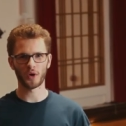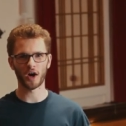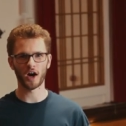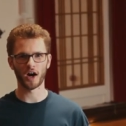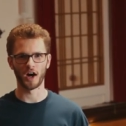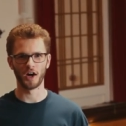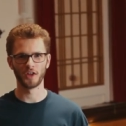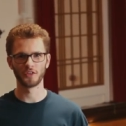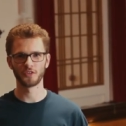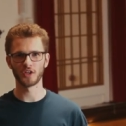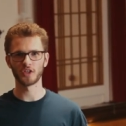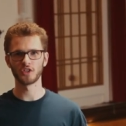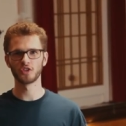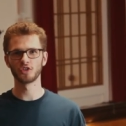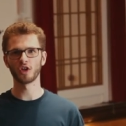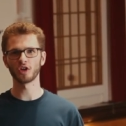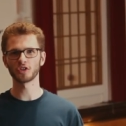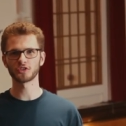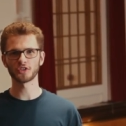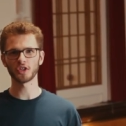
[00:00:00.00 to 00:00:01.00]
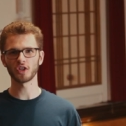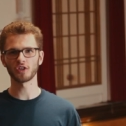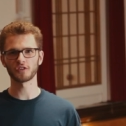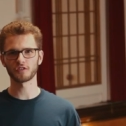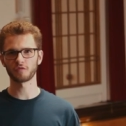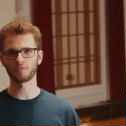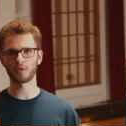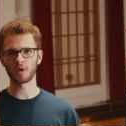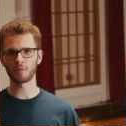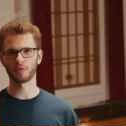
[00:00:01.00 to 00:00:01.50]
part that not a lot
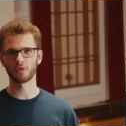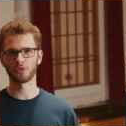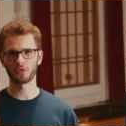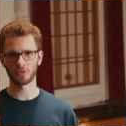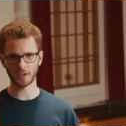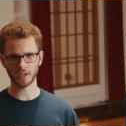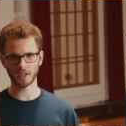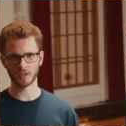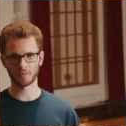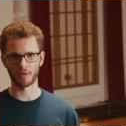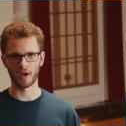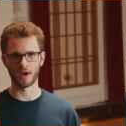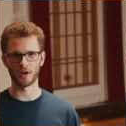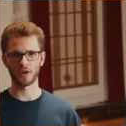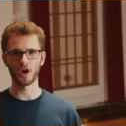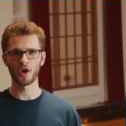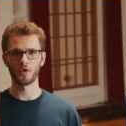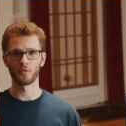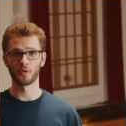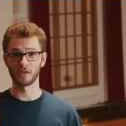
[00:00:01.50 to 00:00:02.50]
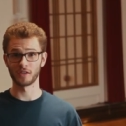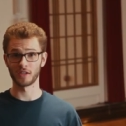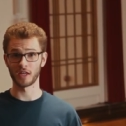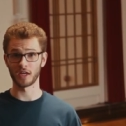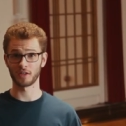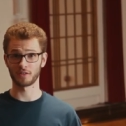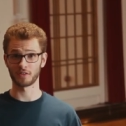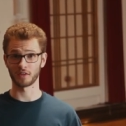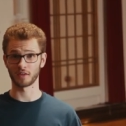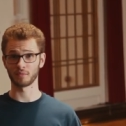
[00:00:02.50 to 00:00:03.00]
of people think about when
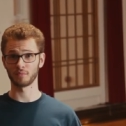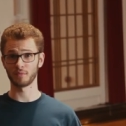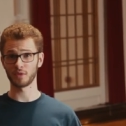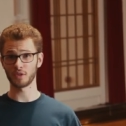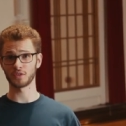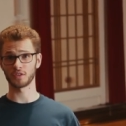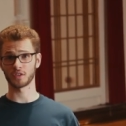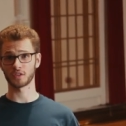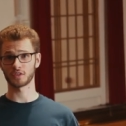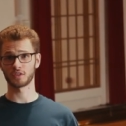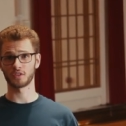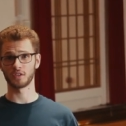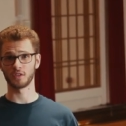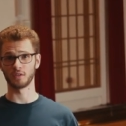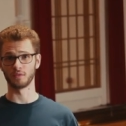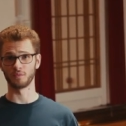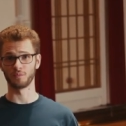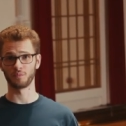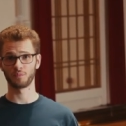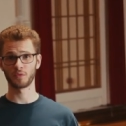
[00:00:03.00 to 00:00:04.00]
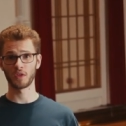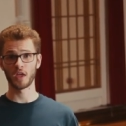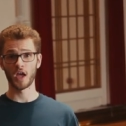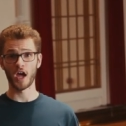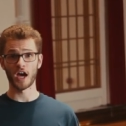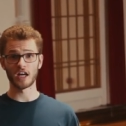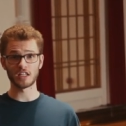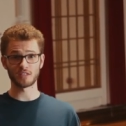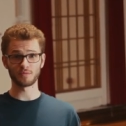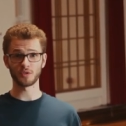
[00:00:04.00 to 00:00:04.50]
they think music student.
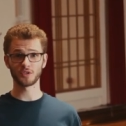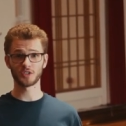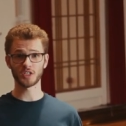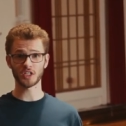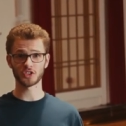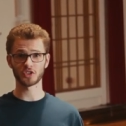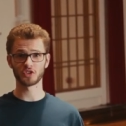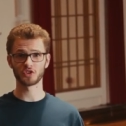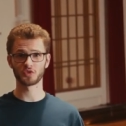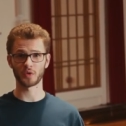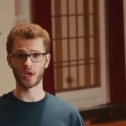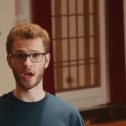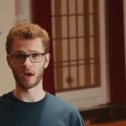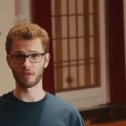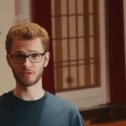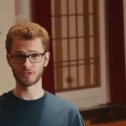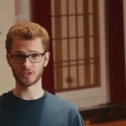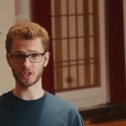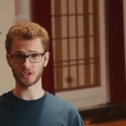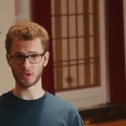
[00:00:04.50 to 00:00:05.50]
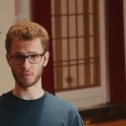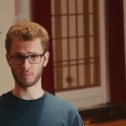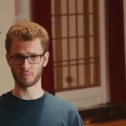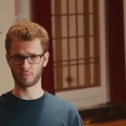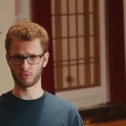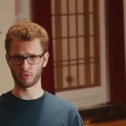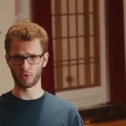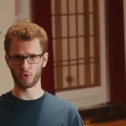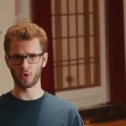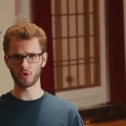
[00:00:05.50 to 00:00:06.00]
As musicians, we have such a
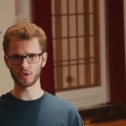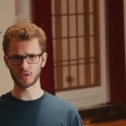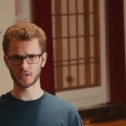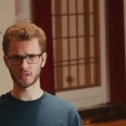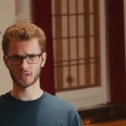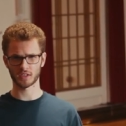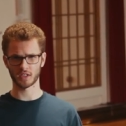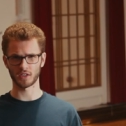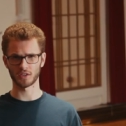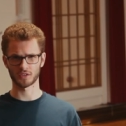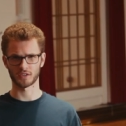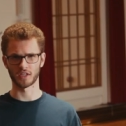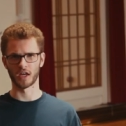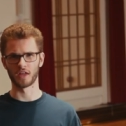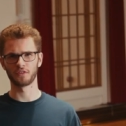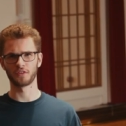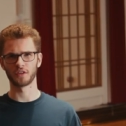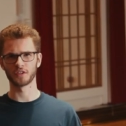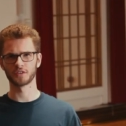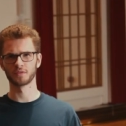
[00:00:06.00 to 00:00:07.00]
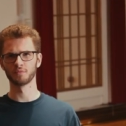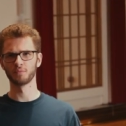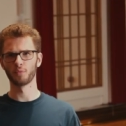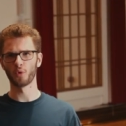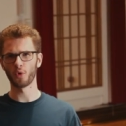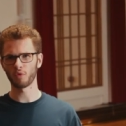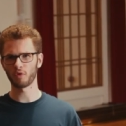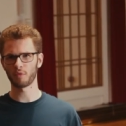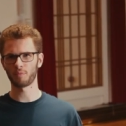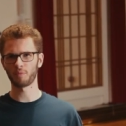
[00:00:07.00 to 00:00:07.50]
broad skill set that's
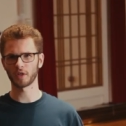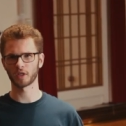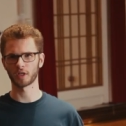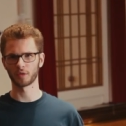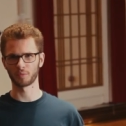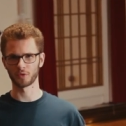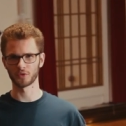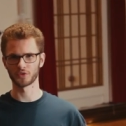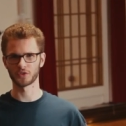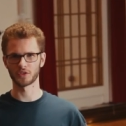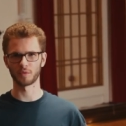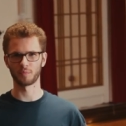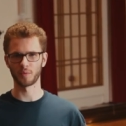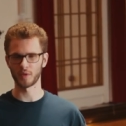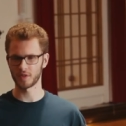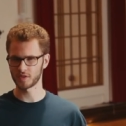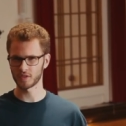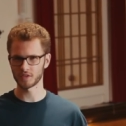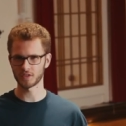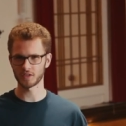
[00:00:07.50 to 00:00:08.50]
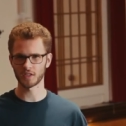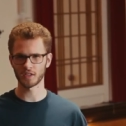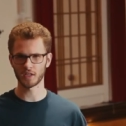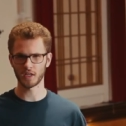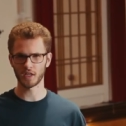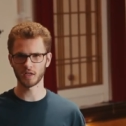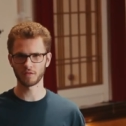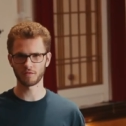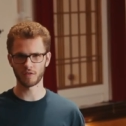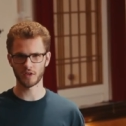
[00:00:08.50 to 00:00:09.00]
more applicable to the business and
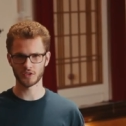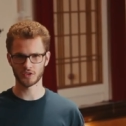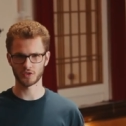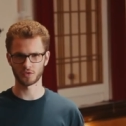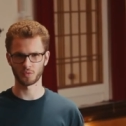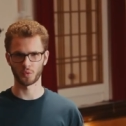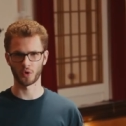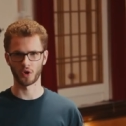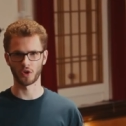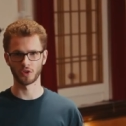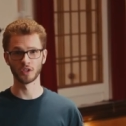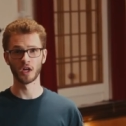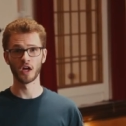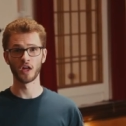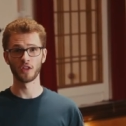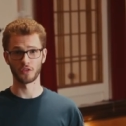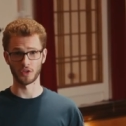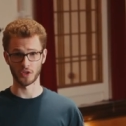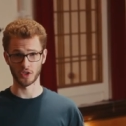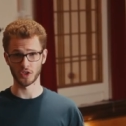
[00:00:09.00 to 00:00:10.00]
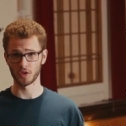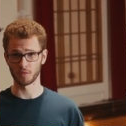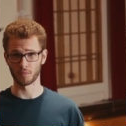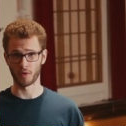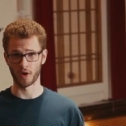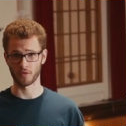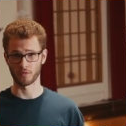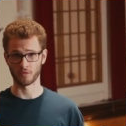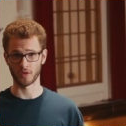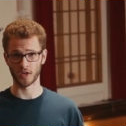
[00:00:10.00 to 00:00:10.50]
innovation world than you
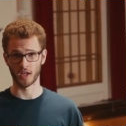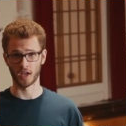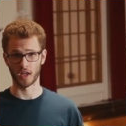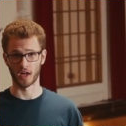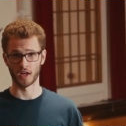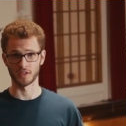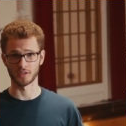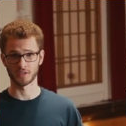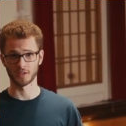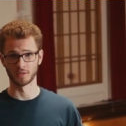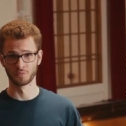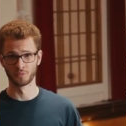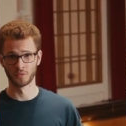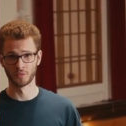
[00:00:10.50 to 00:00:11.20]
might realise.